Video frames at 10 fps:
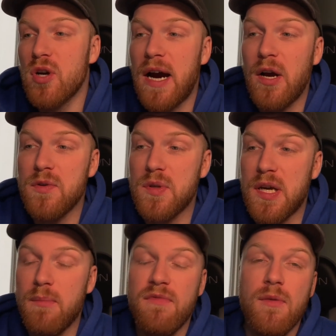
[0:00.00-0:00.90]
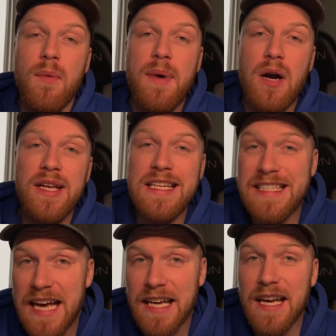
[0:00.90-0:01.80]
I also come from about a
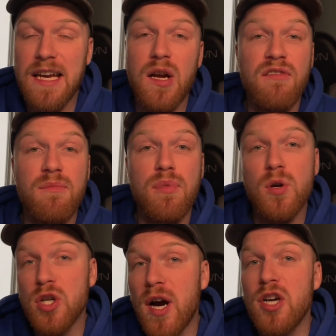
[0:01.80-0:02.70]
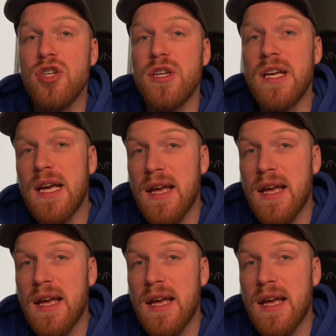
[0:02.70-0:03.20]
decade of production